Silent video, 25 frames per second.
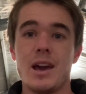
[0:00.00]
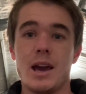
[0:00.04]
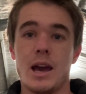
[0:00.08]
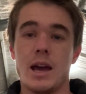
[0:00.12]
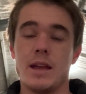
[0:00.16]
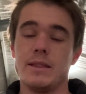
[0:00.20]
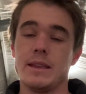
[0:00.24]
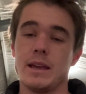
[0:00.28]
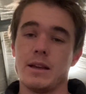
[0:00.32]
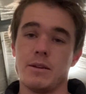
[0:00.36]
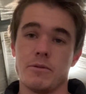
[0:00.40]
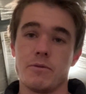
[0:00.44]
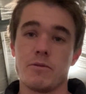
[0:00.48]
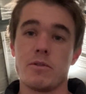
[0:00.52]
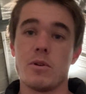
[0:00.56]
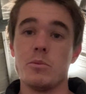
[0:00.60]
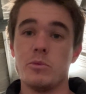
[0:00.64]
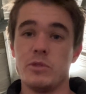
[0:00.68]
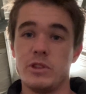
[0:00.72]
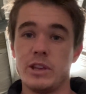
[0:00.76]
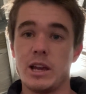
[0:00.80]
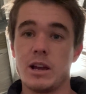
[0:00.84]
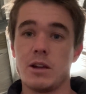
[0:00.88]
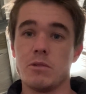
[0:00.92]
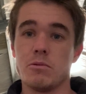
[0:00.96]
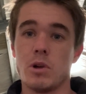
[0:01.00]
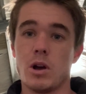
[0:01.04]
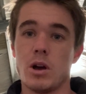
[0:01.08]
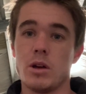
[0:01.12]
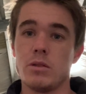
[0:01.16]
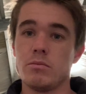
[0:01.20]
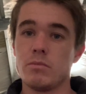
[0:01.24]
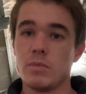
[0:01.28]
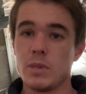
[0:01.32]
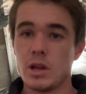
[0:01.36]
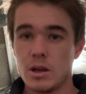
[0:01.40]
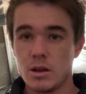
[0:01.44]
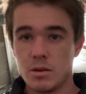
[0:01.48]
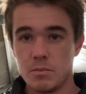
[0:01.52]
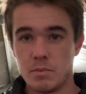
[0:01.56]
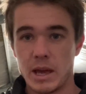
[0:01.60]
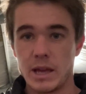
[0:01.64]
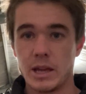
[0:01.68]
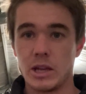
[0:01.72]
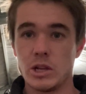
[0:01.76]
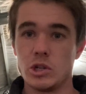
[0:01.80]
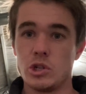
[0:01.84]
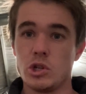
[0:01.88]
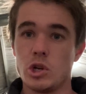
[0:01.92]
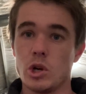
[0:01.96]
and then from there on,
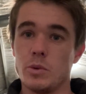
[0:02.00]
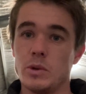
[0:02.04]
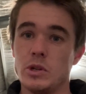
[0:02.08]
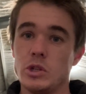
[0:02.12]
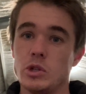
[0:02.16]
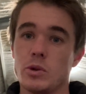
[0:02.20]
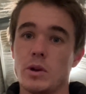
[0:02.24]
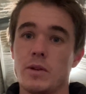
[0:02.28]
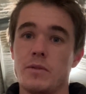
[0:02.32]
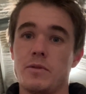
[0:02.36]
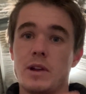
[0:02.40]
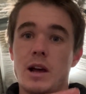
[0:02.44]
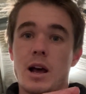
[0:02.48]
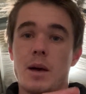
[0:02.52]
making sure we drift